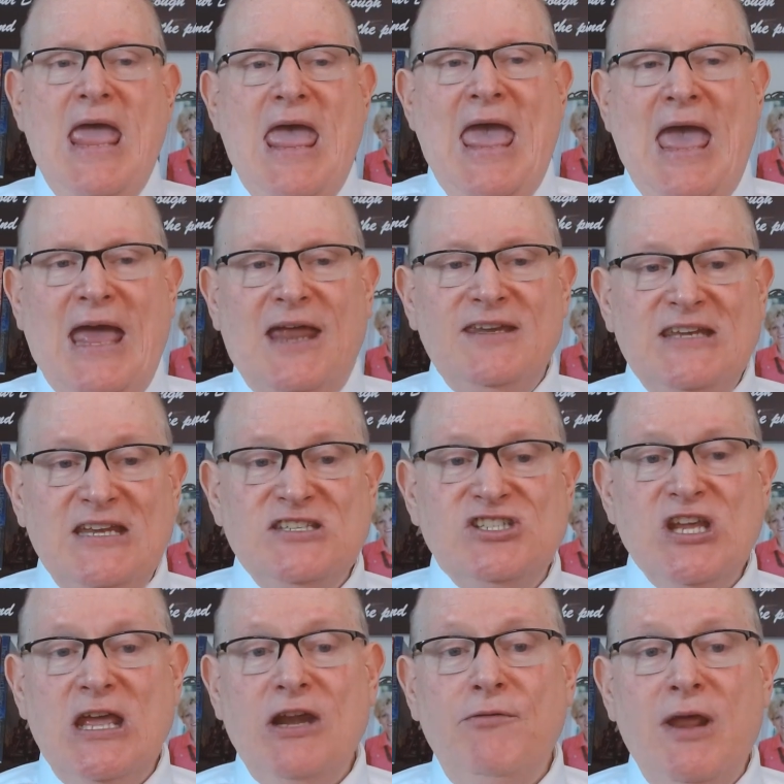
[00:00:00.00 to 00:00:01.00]
had
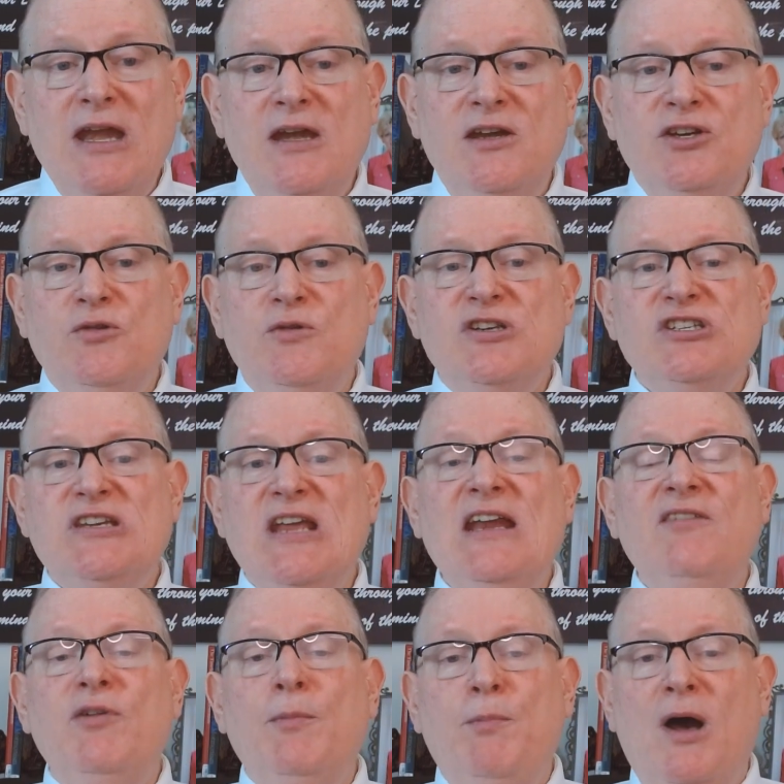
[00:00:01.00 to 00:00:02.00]
degenerated into a state
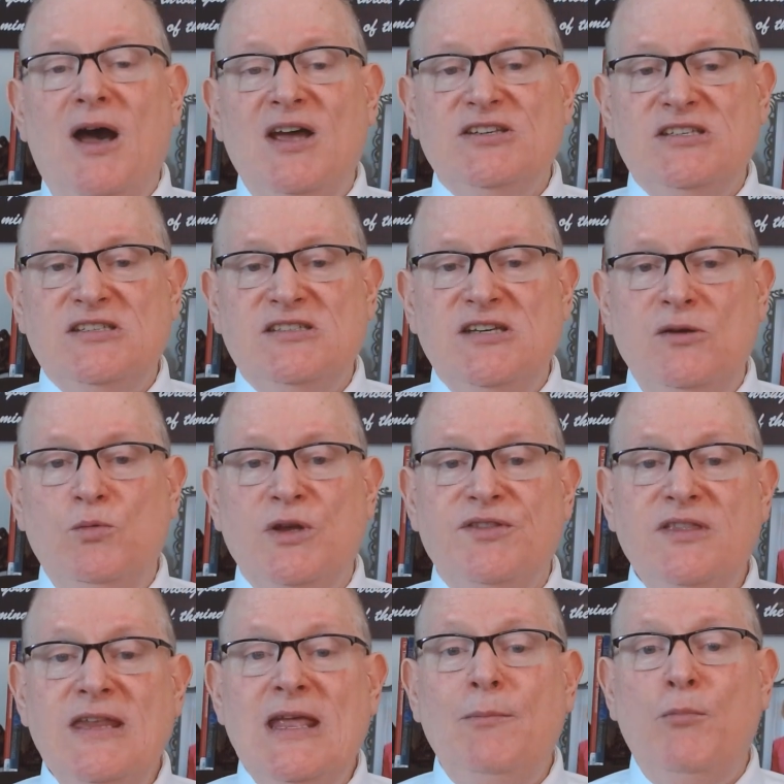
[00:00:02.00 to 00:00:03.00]
of apostasy, with
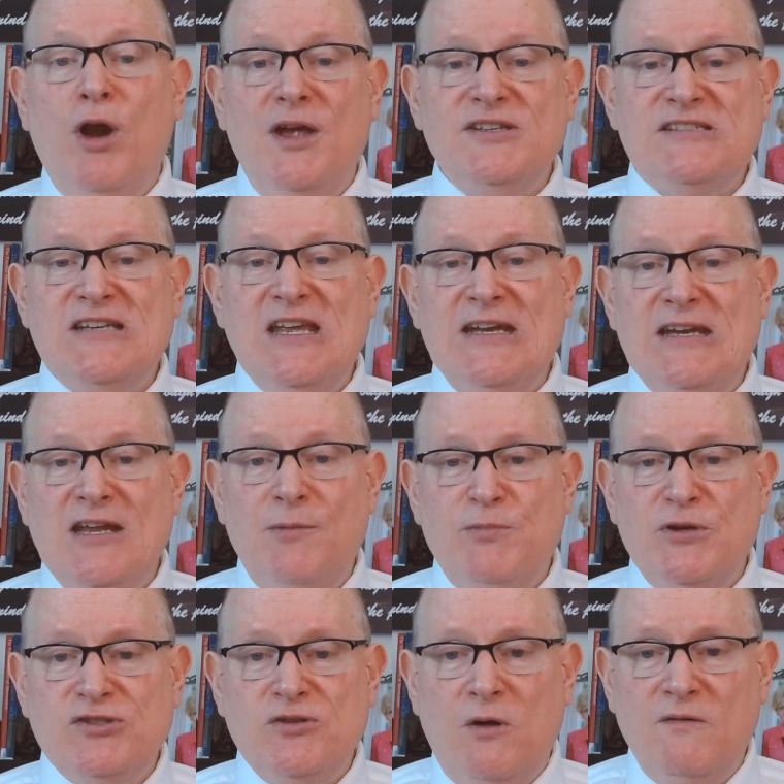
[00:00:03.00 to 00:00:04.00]
Nimrod setting up
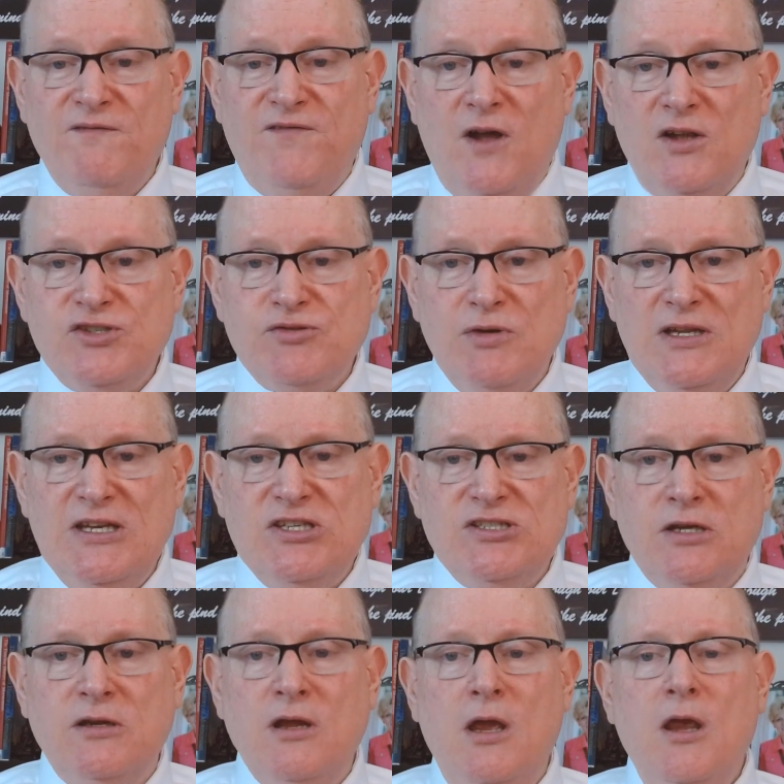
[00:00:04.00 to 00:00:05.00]
his own false
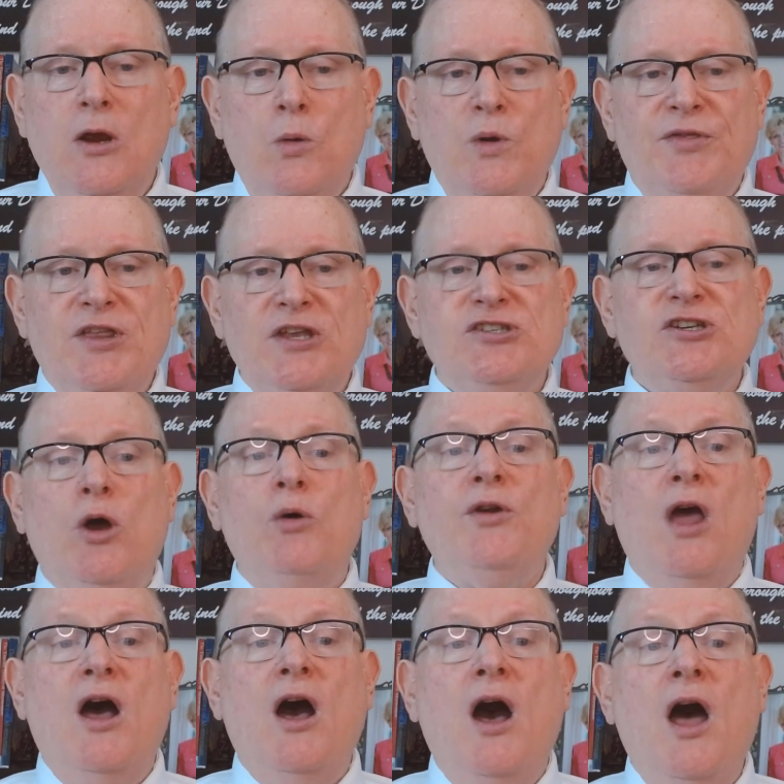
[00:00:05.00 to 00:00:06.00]
religion with its
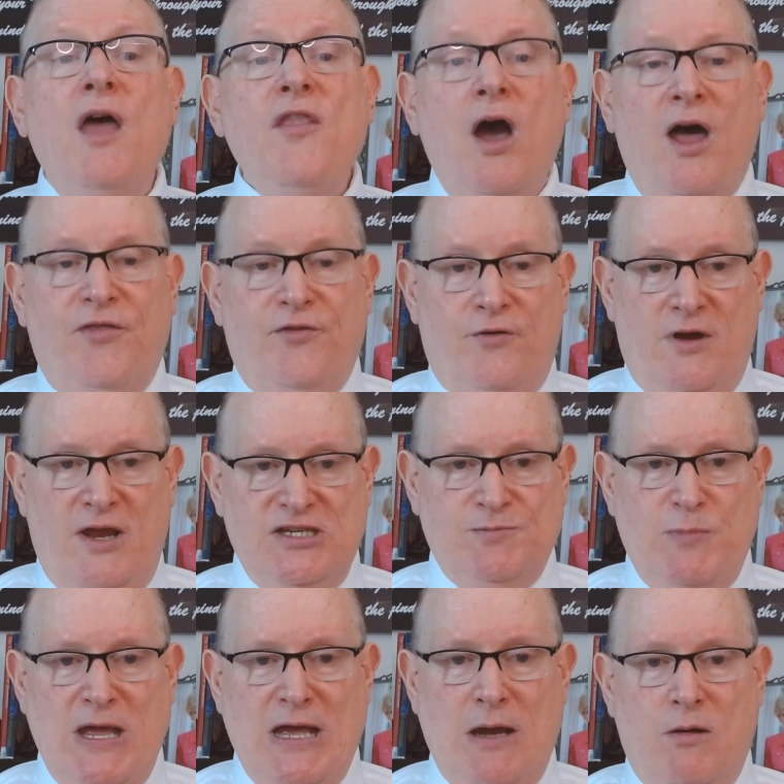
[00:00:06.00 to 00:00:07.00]
own
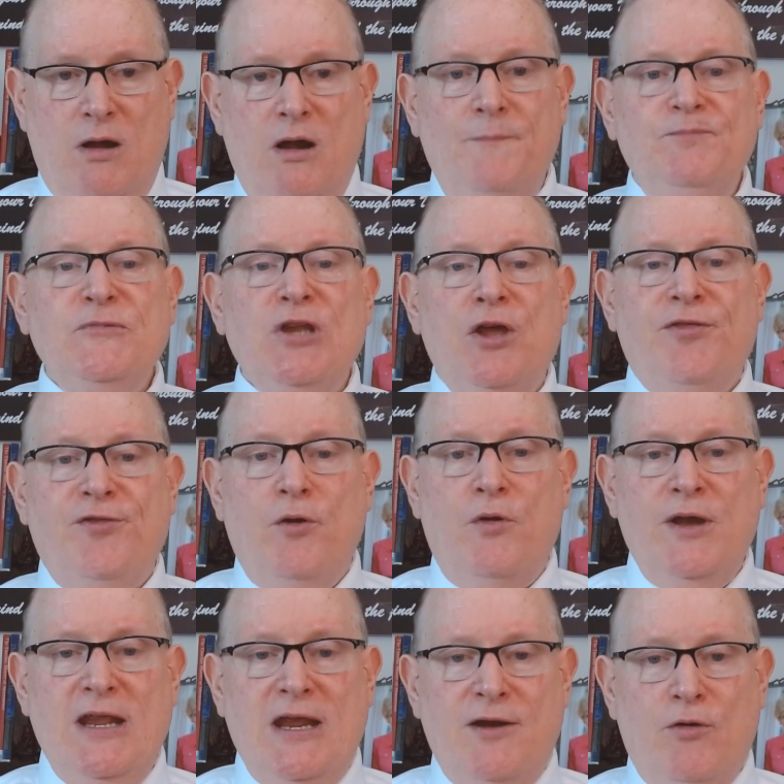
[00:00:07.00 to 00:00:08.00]
unauthorized power
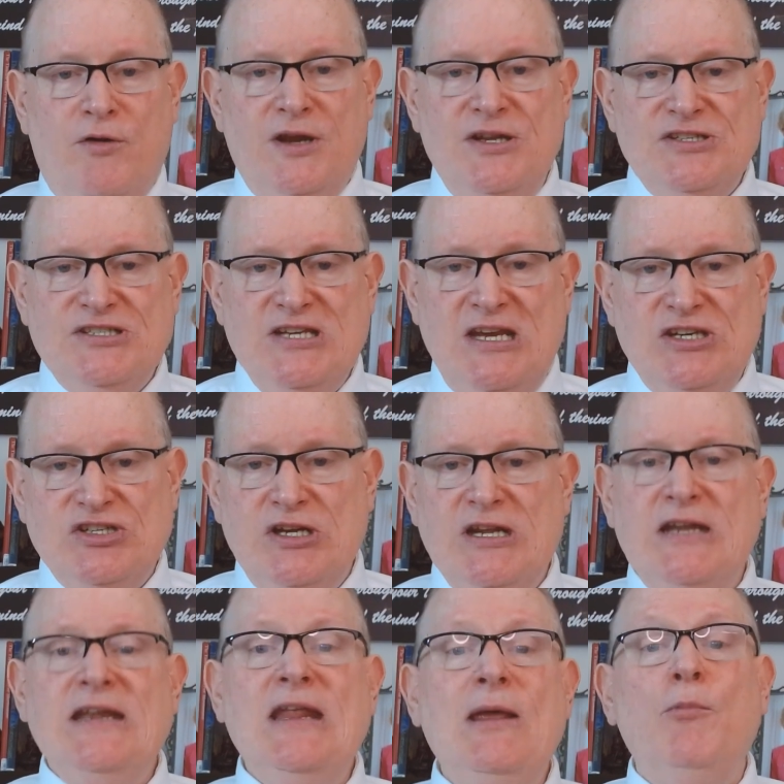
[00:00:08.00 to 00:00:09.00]
authority and organization,
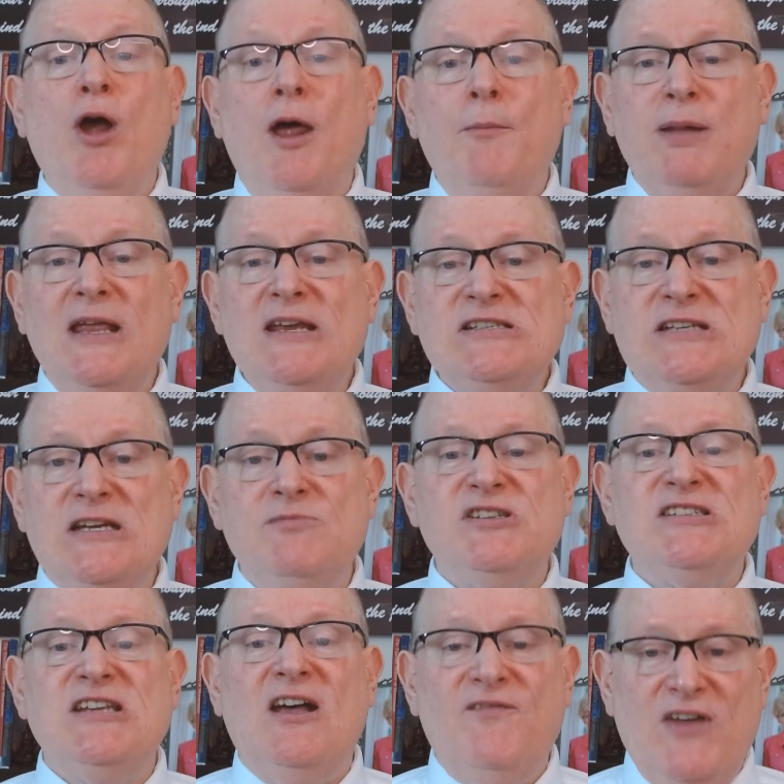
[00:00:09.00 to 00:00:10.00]
and Nimrod placing
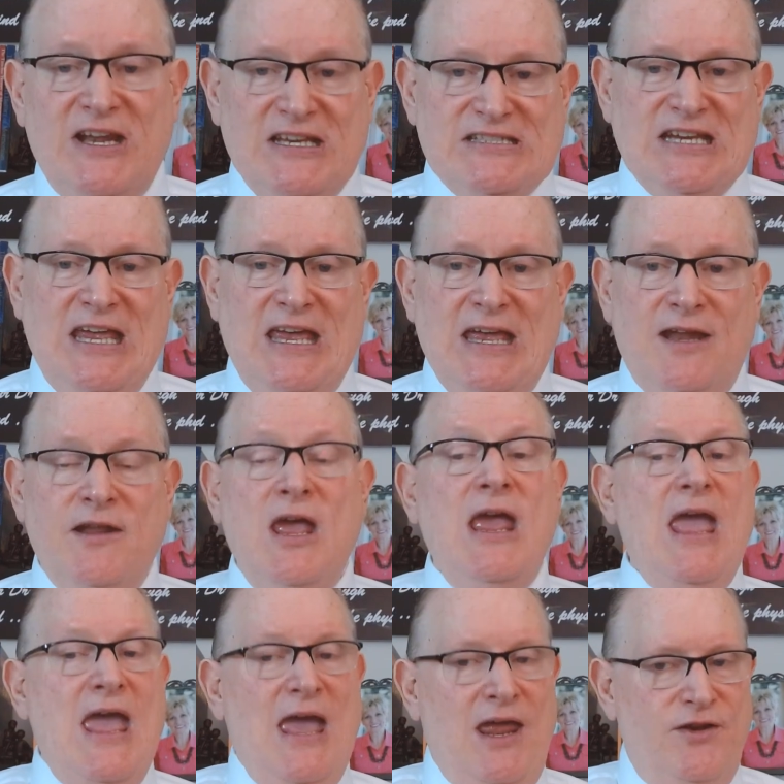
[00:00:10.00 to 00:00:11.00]
himself at its head
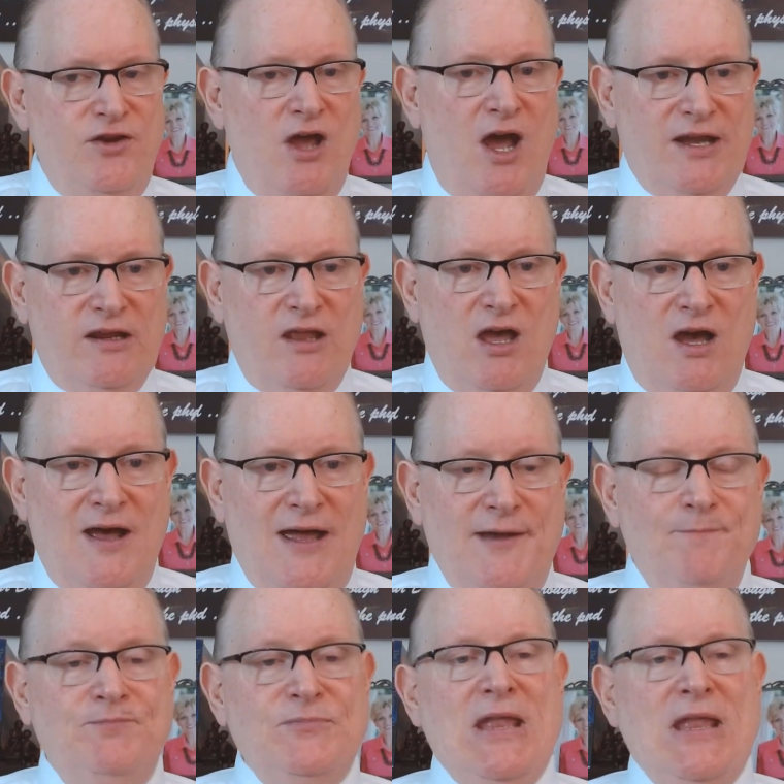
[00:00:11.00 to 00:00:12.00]
and not God.